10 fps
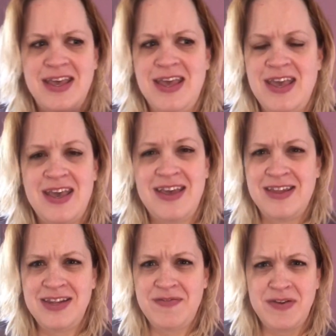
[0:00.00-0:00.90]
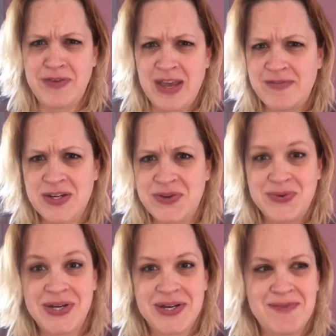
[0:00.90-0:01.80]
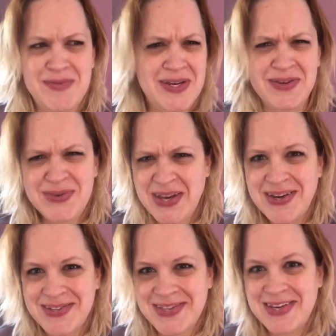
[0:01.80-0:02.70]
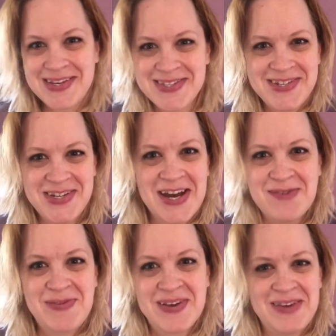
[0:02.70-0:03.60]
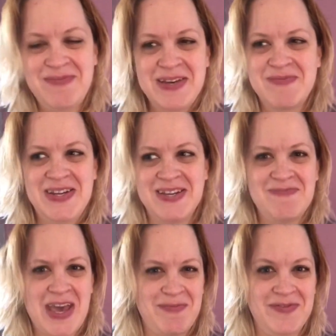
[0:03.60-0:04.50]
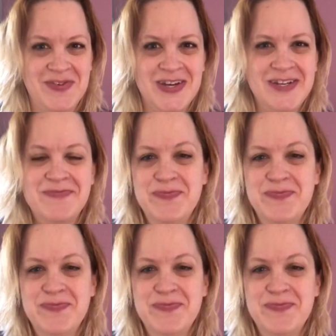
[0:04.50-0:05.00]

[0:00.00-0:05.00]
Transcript: And even if I have to go to work, I'm like, who cares? Like, it's a job. I make money. I'm happy for it.